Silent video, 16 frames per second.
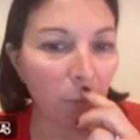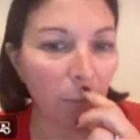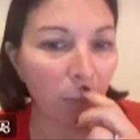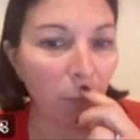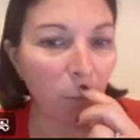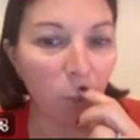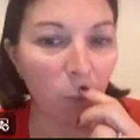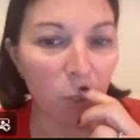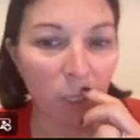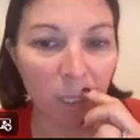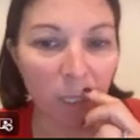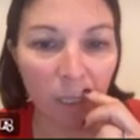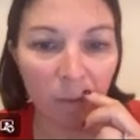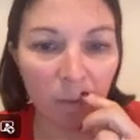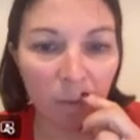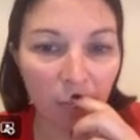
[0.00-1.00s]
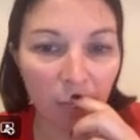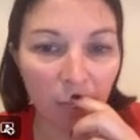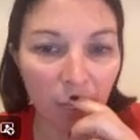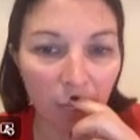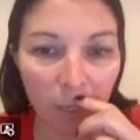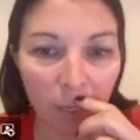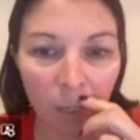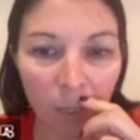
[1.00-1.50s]
when you're watching
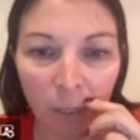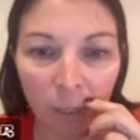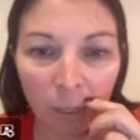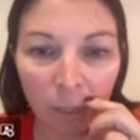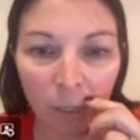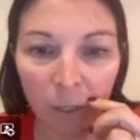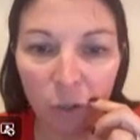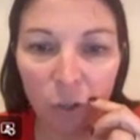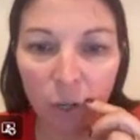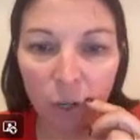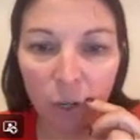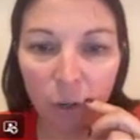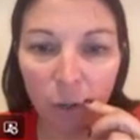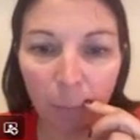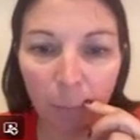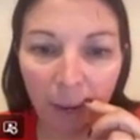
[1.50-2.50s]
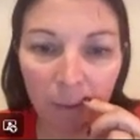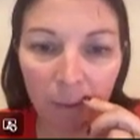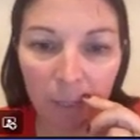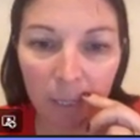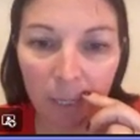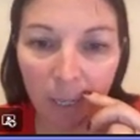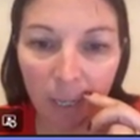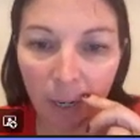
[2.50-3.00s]
TV, you show your
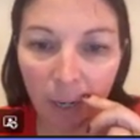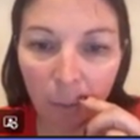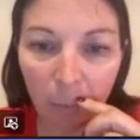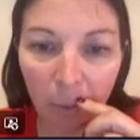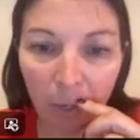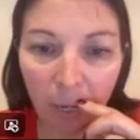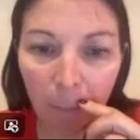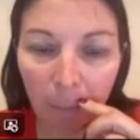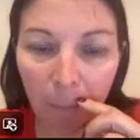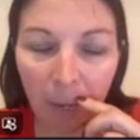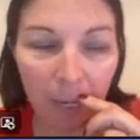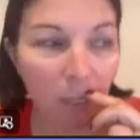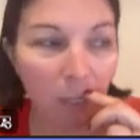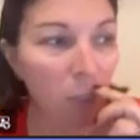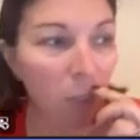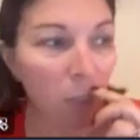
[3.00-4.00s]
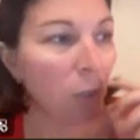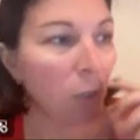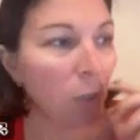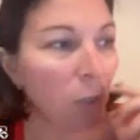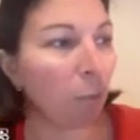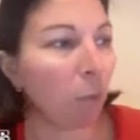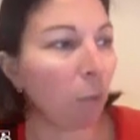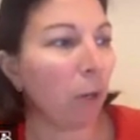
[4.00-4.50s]
parent and they help you get back to your
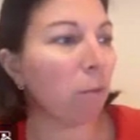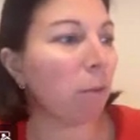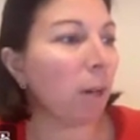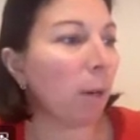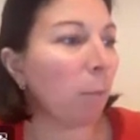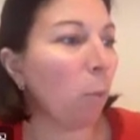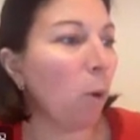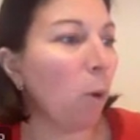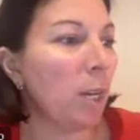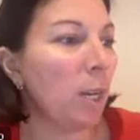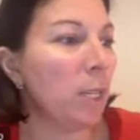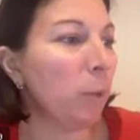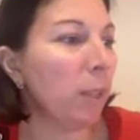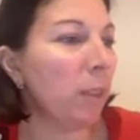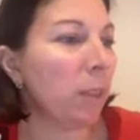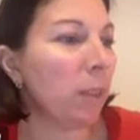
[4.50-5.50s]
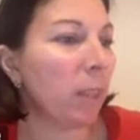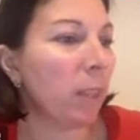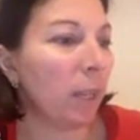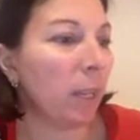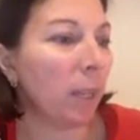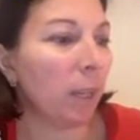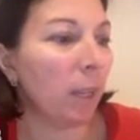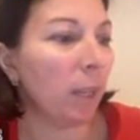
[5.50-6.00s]
program. Why do we
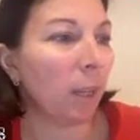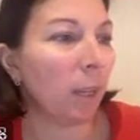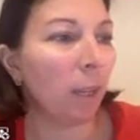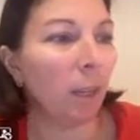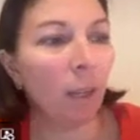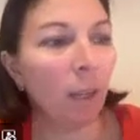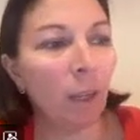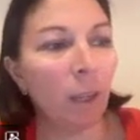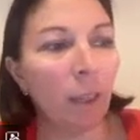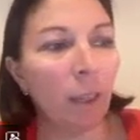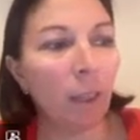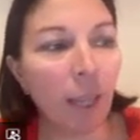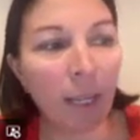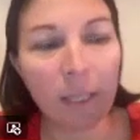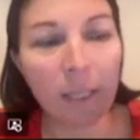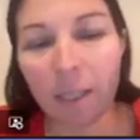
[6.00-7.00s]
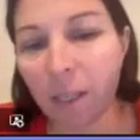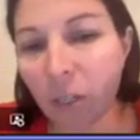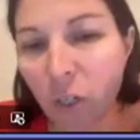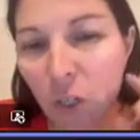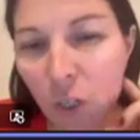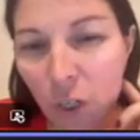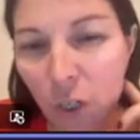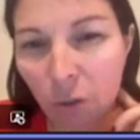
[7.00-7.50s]
think that's a
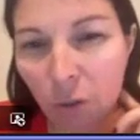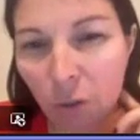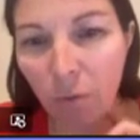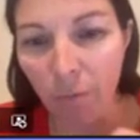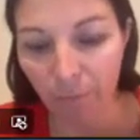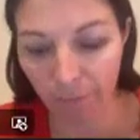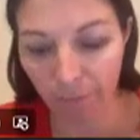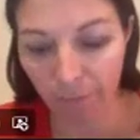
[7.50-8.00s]
do?